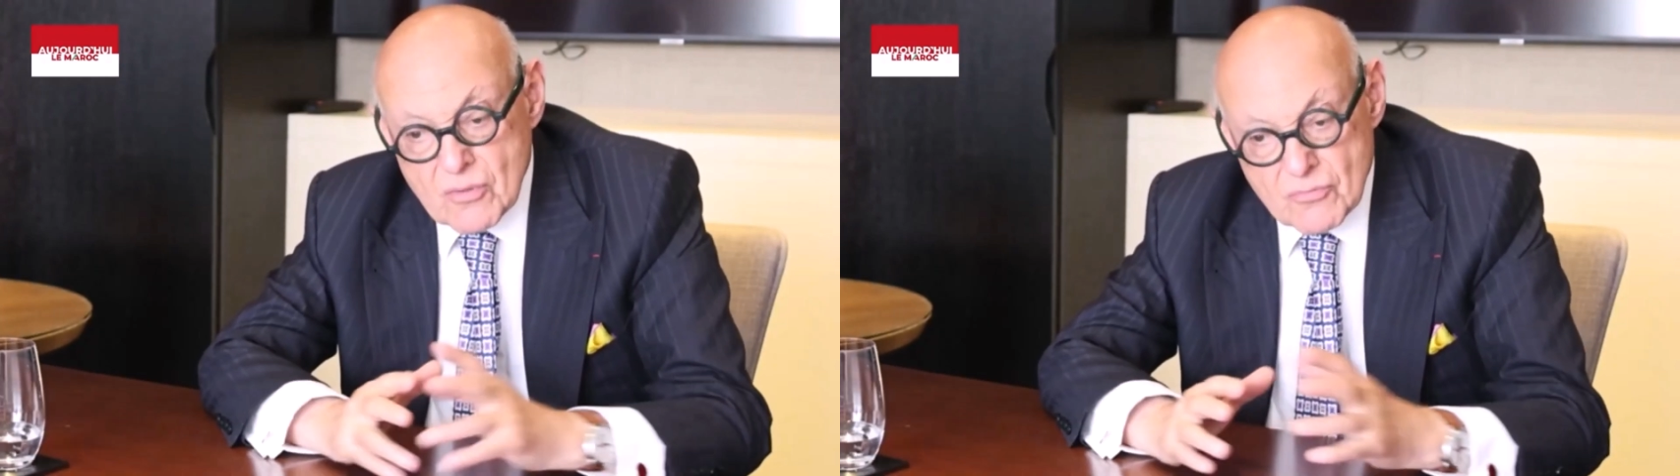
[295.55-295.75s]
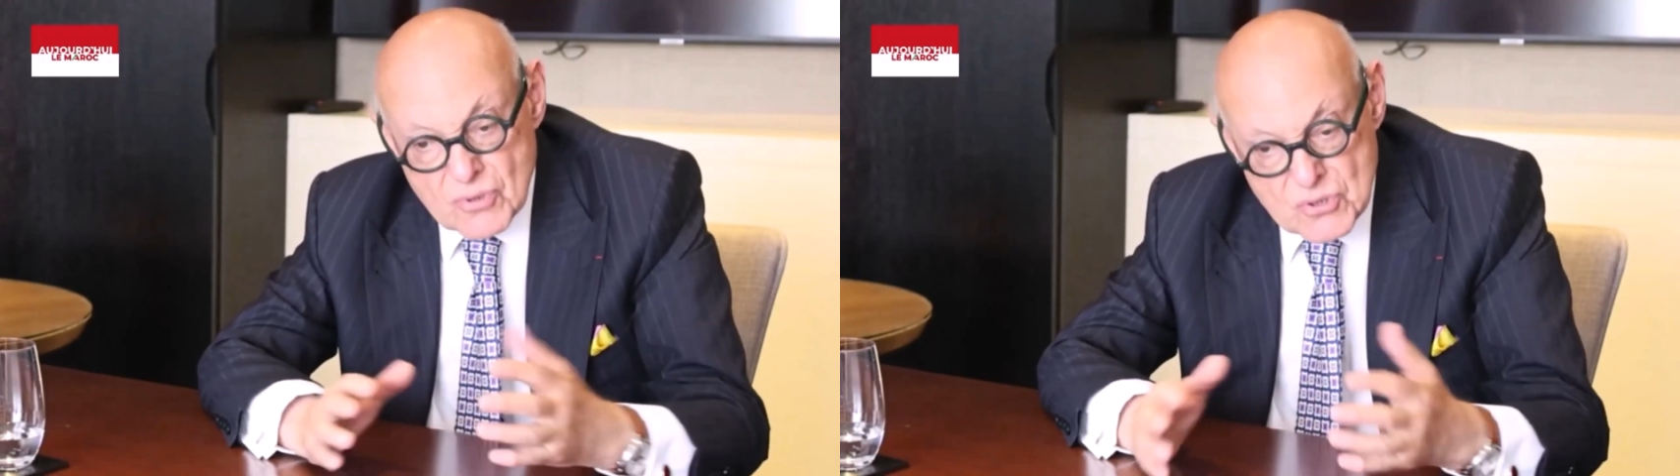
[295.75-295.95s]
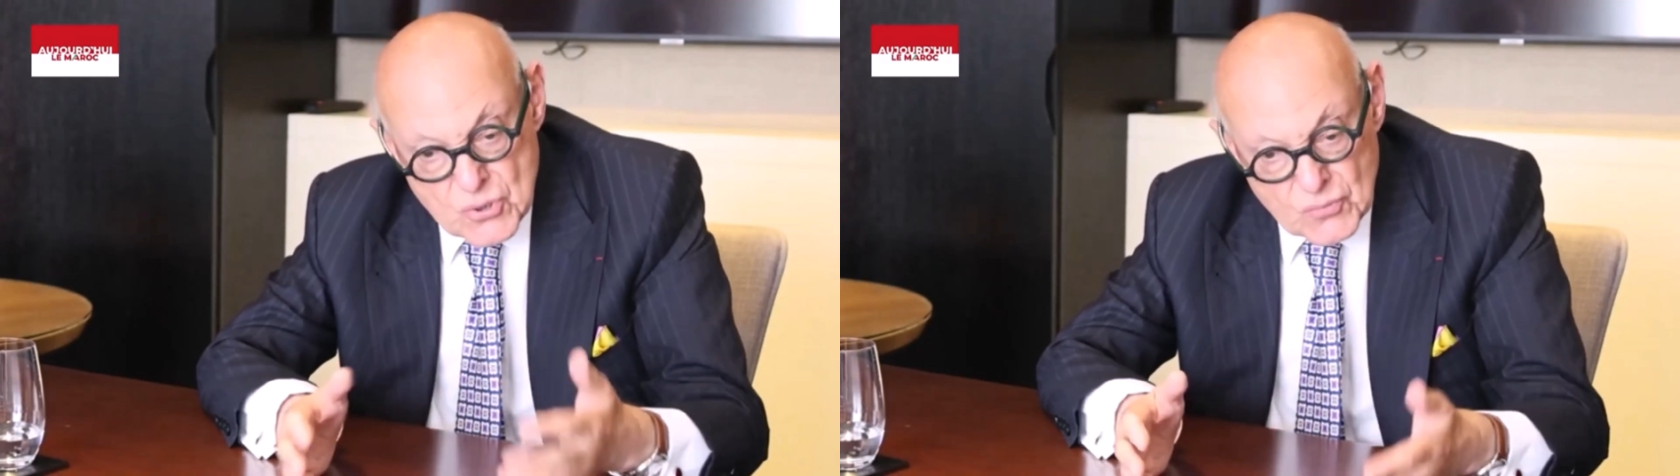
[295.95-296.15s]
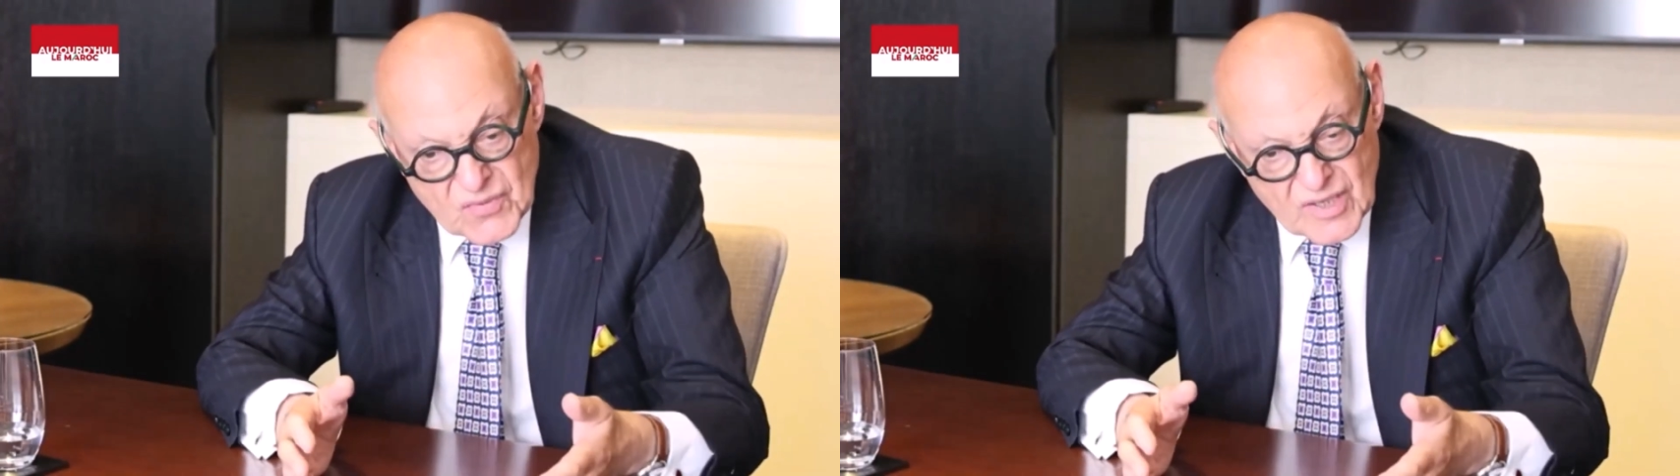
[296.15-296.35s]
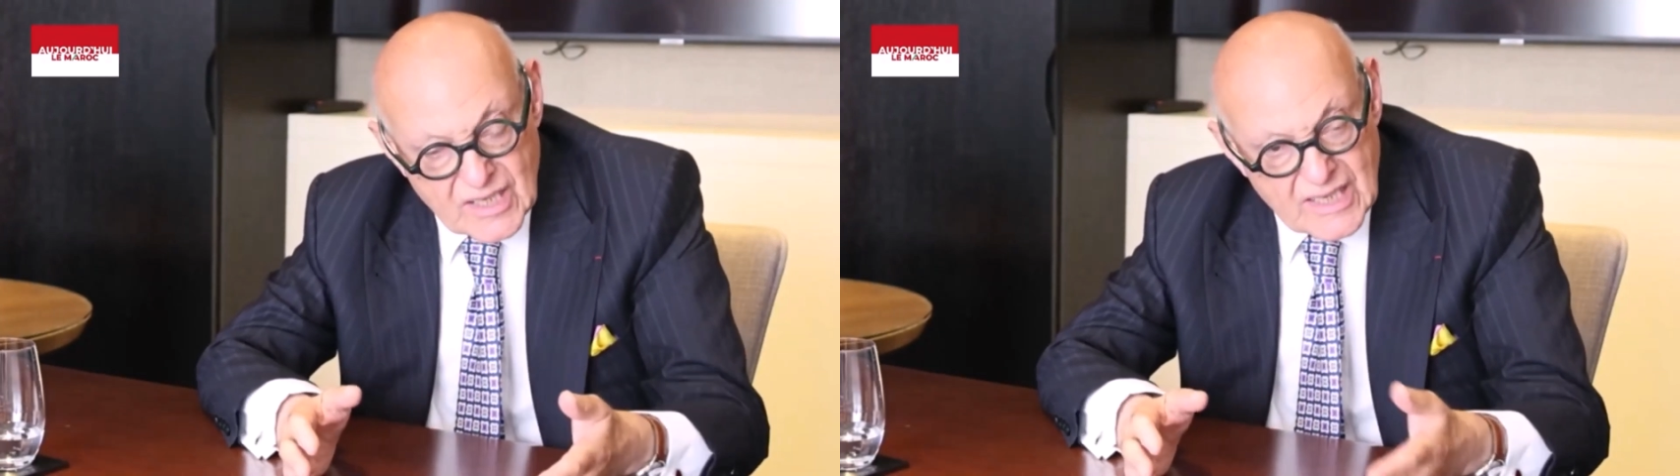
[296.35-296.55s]

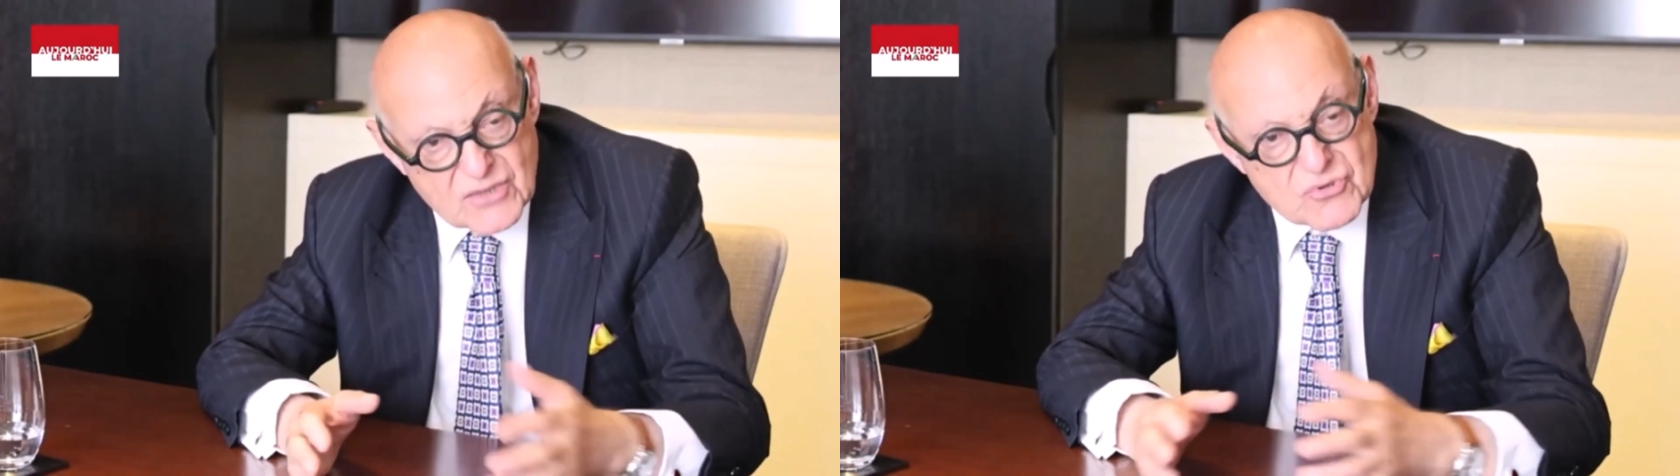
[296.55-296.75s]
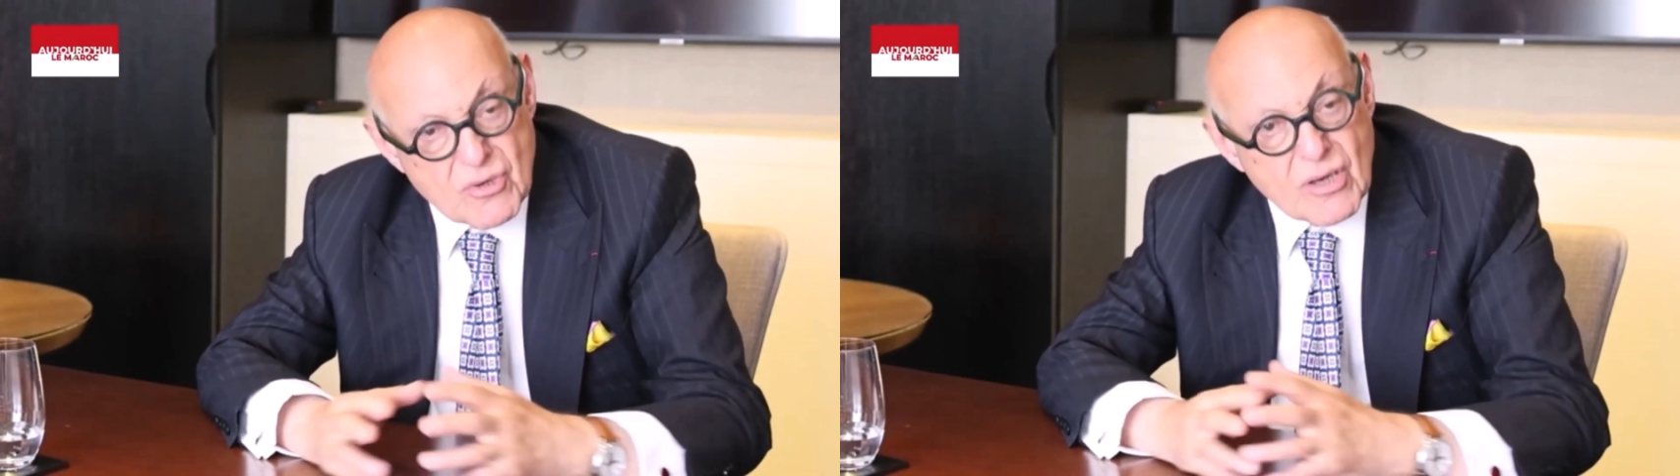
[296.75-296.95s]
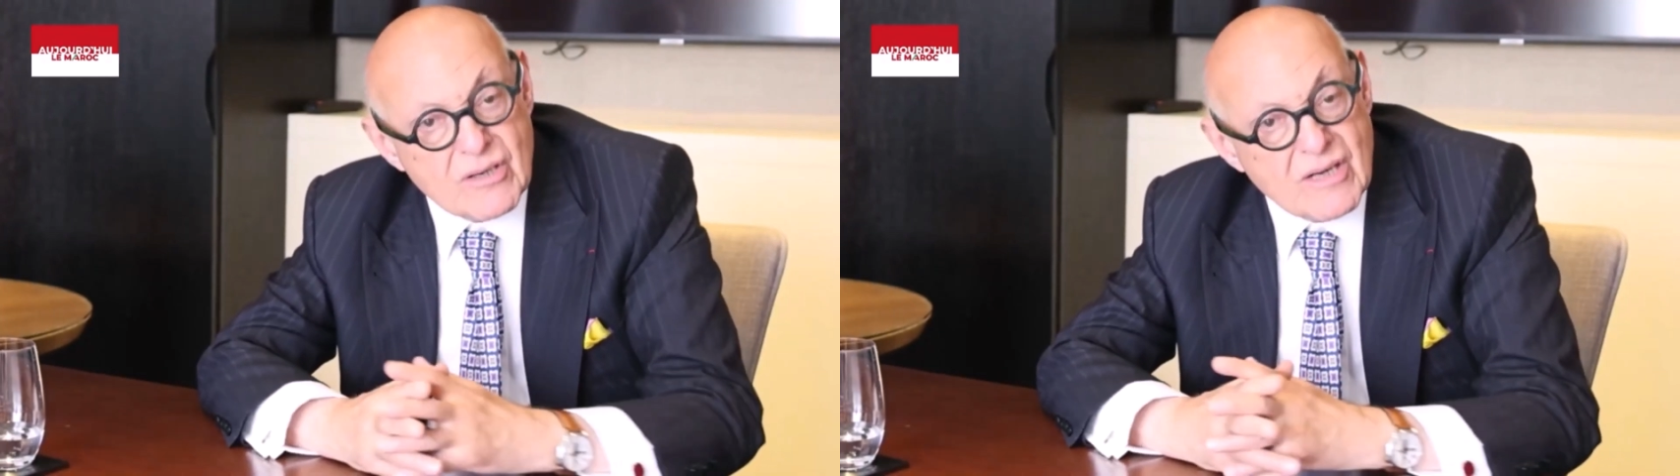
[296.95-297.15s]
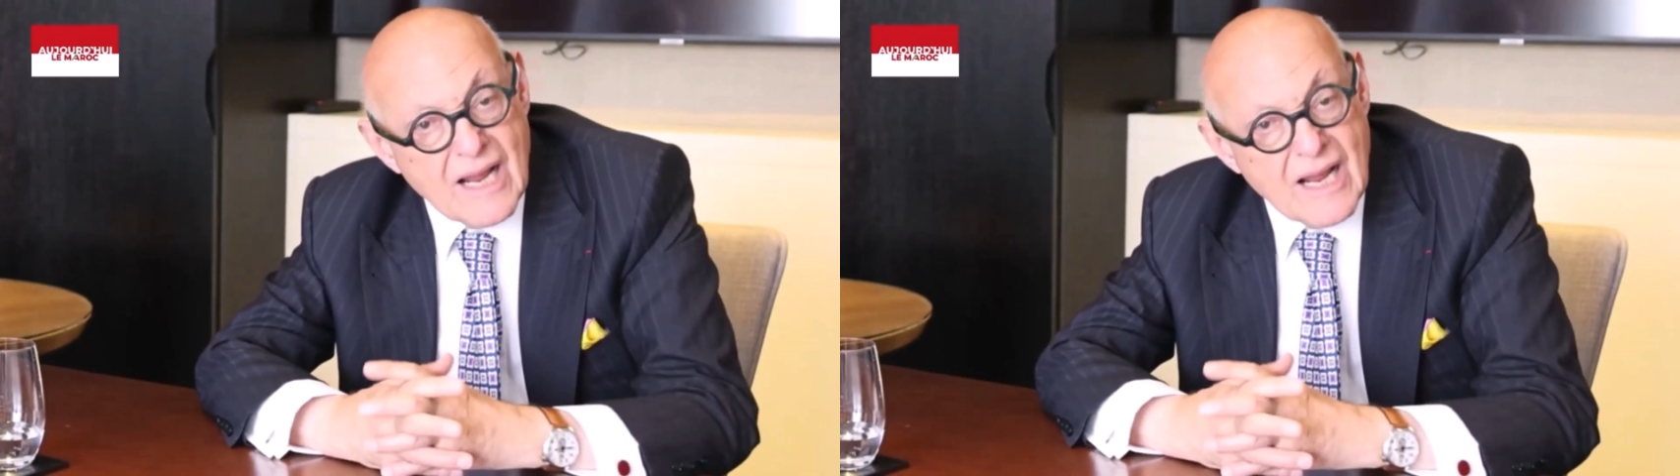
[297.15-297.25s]
reducing cholesterol and